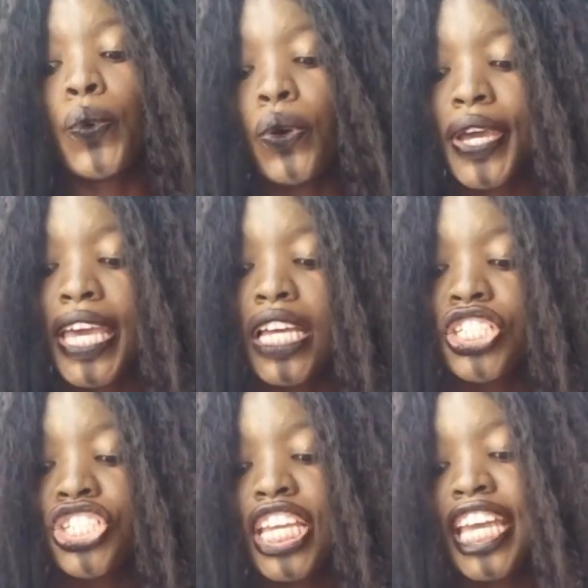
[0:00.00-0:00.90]

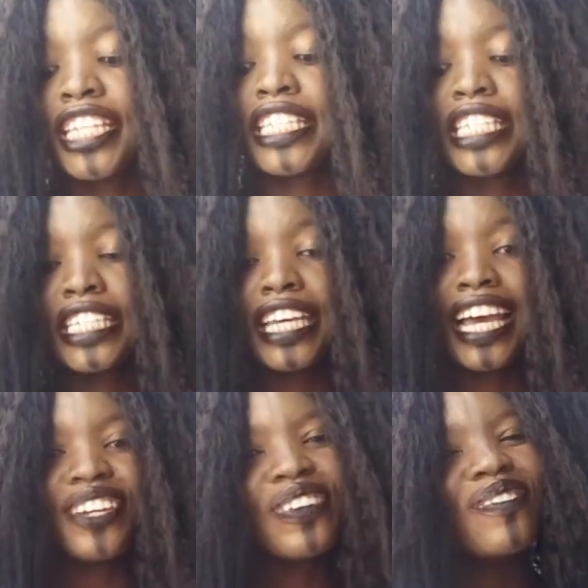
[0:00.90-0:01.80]
Wilkesh and
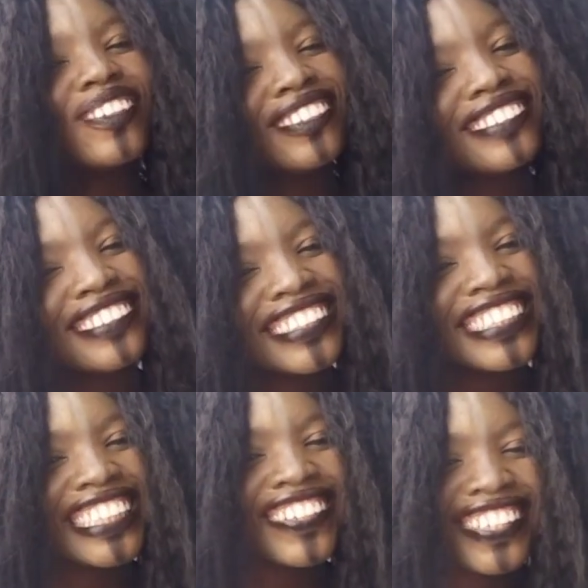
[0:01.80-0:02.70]
Kigai. Grandpa,
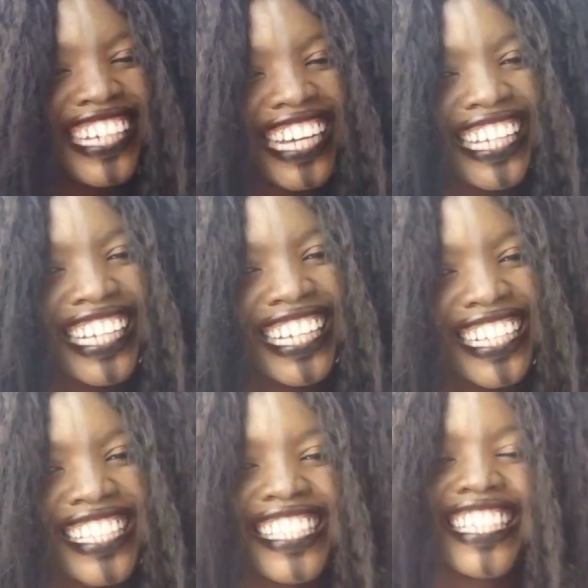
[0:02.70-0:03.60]
the winner
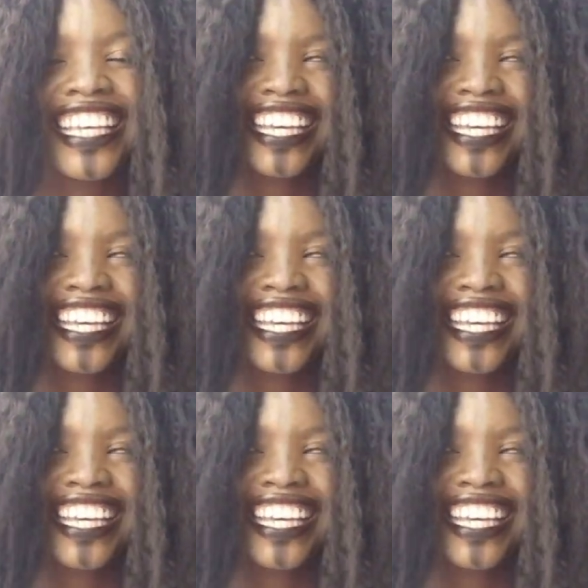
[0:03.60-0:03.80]
is